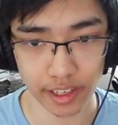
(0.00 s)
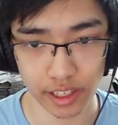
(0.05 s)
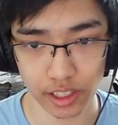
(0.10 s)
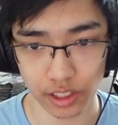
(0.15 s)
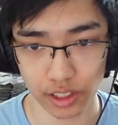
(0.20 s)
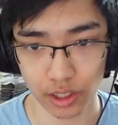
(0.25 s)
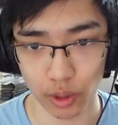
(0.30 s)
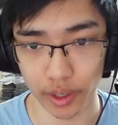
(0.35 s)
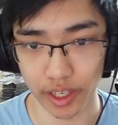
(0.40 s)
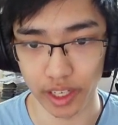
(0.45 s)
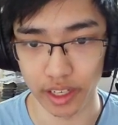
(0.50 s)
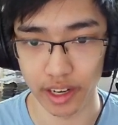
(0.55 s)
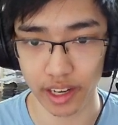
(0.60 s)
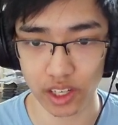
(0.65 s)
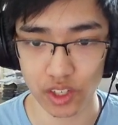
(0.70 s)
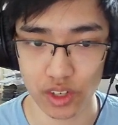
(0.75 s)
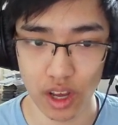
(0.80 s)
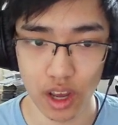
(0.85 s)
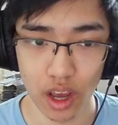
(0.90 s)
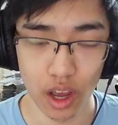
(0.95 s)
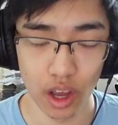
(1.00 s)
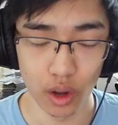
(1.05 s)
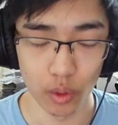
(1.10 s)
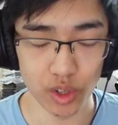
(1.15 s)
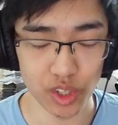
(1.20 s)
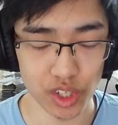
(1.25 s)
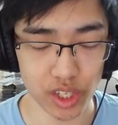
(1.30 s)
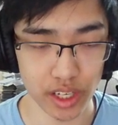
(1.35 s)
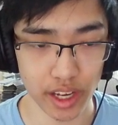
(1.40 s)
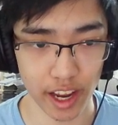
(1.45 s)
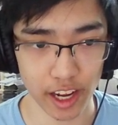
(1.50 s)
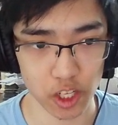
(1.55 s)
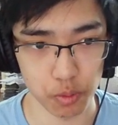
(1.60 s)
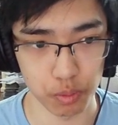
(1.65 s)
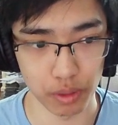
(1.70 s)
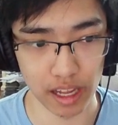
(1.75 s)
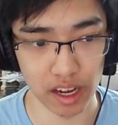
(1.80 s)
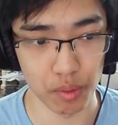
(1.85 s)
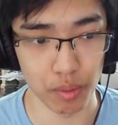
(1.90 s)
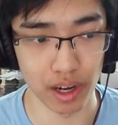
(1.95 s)
Going in next, we see Hex
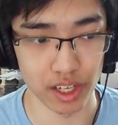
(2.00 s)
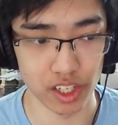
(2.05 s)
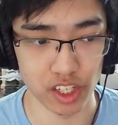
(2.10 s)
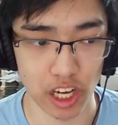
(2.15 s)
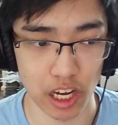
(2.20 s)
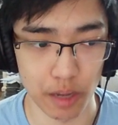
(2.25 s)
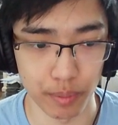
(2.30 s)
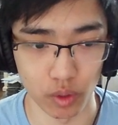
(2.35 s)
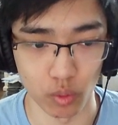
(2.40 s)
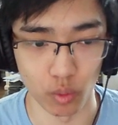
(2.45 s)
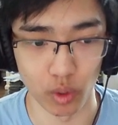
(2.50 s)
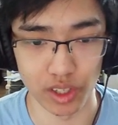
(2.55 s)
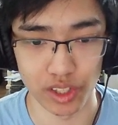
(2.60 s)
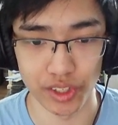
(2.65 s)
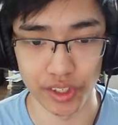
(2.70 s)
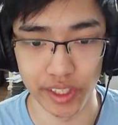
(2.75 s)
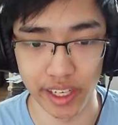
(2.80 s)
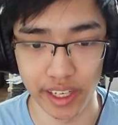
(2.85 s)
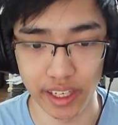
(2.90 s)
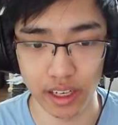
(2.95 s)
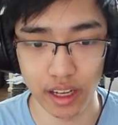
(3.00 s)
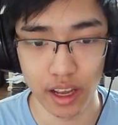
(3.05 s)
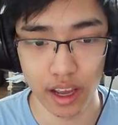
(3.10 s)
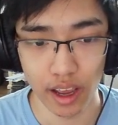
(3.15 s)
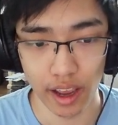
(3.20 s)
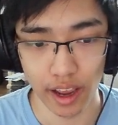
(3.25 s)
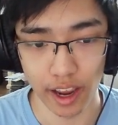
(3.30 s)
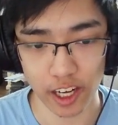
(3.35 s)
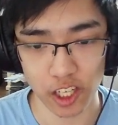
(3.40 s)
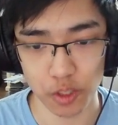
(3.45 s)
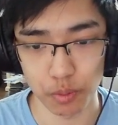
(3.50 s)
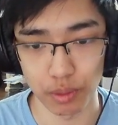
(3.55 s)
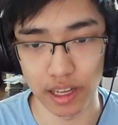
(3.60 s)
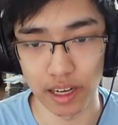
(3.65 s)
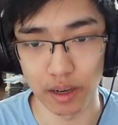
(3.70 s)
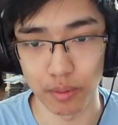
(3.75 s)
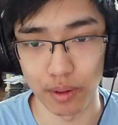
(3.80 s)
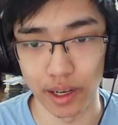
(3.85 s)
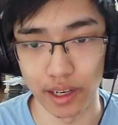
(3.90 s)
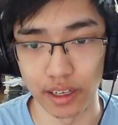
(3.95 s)
Blauman topping once again. Hex
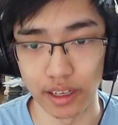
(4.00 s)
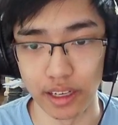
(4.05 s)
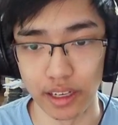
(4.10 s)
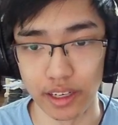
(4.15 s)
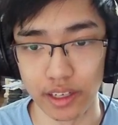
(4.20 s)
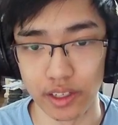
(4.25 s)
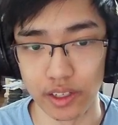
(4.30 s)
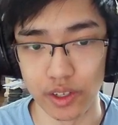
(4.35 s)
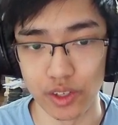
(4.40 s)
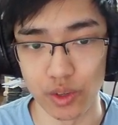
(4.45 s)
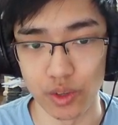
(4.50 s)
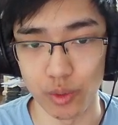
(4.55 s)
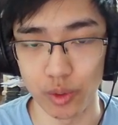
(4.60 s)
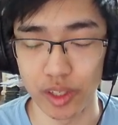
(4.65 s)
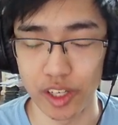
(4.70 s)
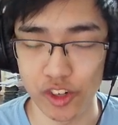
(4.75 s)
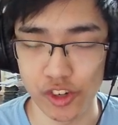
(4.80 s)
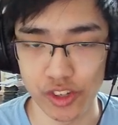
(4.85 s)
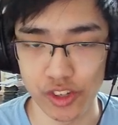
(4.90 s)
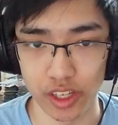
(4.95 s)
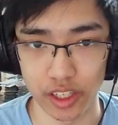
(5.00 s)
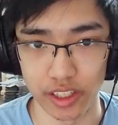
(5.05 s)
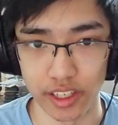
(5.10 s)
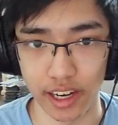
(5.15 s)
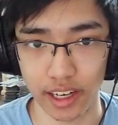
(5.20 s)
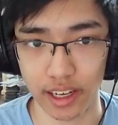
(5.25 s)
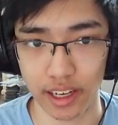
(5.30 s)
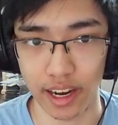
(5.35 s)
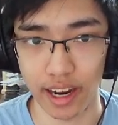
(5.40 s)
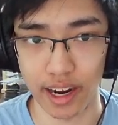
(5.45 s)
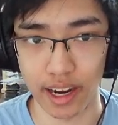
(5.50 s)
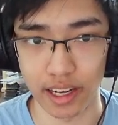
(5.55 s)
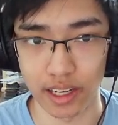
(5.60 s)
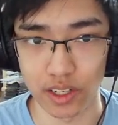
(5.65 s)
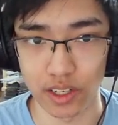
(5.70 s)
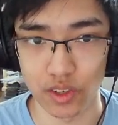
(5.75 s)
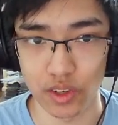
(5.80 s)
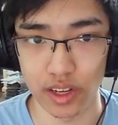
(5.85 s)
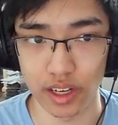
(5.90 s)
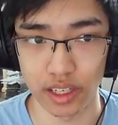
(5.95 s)
Blauman is a really interesting deck
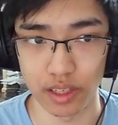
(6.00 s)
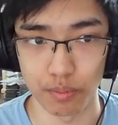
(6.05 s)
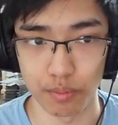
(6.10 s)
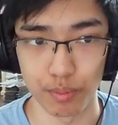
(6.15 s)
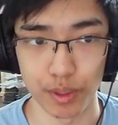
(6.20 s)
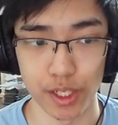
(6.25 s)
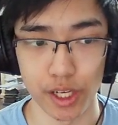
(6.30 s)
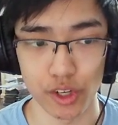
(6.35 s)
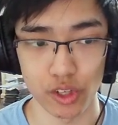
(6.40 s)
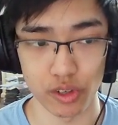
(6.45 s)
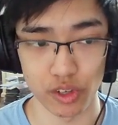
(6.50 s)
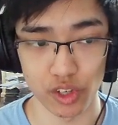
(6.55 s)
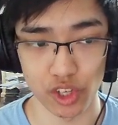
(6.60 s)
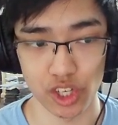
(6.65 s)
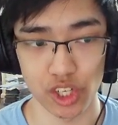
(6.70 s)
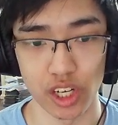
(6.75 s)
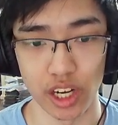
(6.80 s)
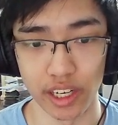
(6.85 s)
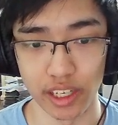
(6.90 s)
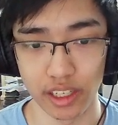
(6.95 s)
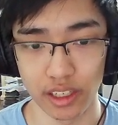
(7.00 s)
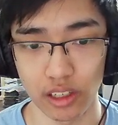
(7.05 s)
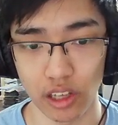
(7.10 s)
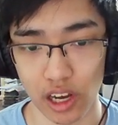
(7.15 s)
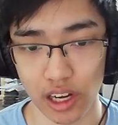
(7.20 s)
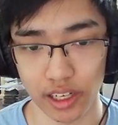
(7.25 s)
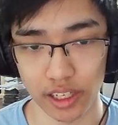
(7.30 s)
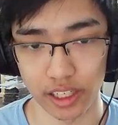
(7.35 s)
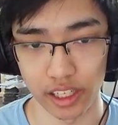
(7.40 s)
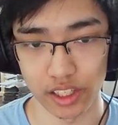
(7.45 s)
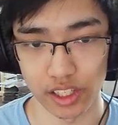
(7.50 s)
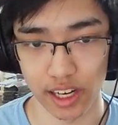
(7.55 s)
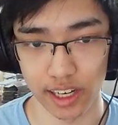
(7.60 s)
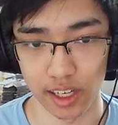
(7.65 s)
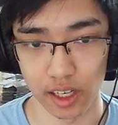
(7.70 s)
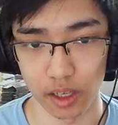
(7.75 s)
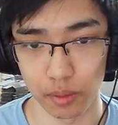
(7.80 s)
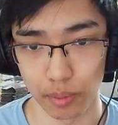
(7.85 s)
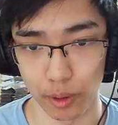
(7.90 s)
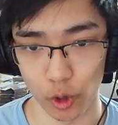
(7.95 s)
as it can potentially stun lock an
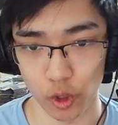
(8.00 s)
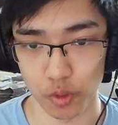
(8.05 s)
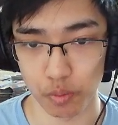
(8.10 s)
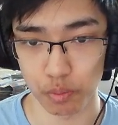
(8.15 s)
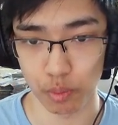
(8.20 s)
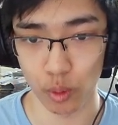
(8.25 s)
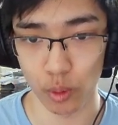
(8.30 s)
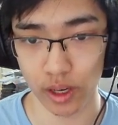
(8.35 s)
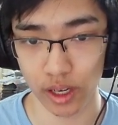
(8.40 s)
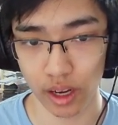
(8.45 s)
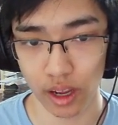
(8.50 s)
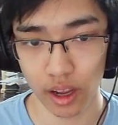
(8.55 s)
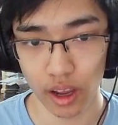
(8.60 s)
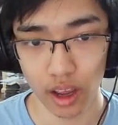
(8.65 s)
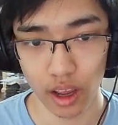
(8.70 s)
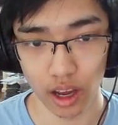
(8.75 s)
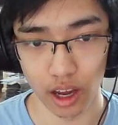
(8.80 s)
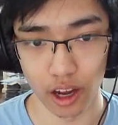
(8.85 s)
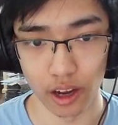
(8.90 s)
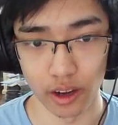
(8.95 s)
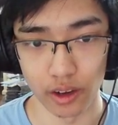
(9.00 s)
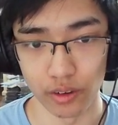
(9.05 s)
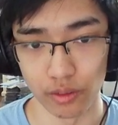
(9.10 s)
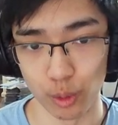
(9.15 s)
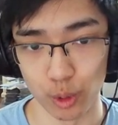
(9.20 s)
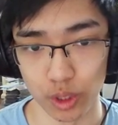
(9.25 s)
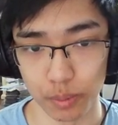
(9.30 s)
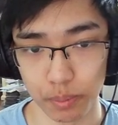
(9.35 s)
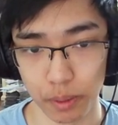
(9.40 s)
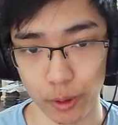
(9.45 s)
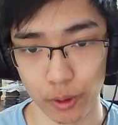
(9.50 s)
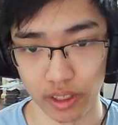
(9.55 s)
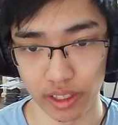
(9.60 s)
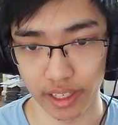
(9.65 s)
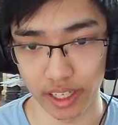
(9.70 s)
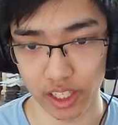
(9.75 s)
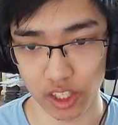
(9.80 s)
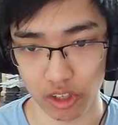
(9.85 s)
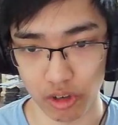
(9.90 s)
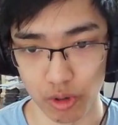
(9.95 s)
entire opponent's board, really potent
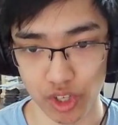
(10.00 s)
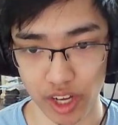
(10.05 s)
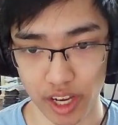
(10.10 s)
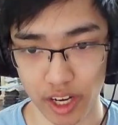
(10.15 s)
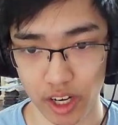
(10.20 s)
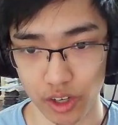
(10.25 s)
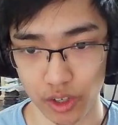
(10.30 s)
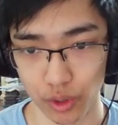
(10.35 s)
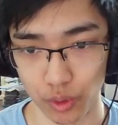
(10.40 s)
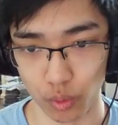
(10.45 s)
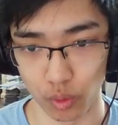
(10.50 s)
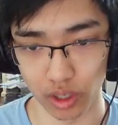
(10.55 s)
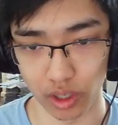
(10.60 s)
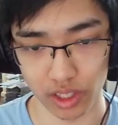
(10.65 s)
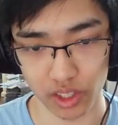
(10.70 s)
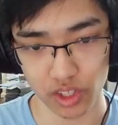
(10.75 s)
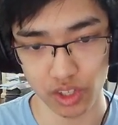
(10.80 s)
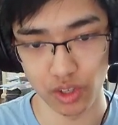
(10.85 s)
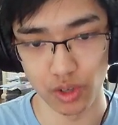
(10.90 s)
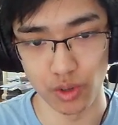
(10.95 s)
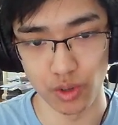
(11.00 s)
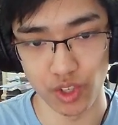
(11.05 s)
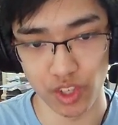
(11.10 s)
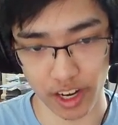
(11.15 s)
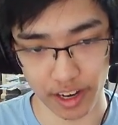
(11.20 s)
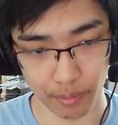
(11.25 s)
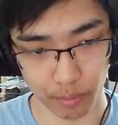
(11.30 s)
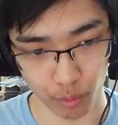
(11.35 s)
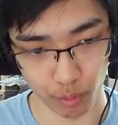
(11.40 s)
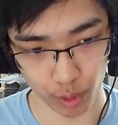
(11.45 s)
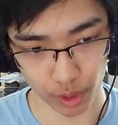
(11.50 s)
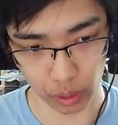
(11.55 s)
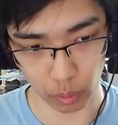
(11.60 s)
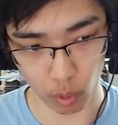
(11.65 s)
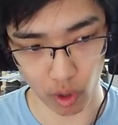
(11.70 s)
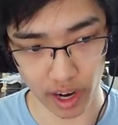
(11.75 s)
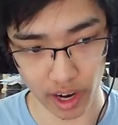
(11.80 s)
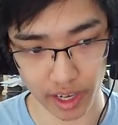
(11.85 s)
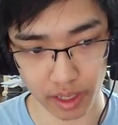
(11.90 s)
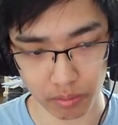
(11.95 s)
against Crusader who wants to set up really
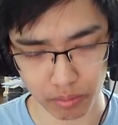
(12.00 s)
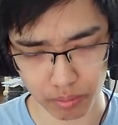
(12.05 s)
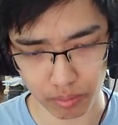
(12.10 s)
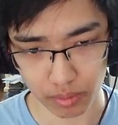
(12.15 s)
wide.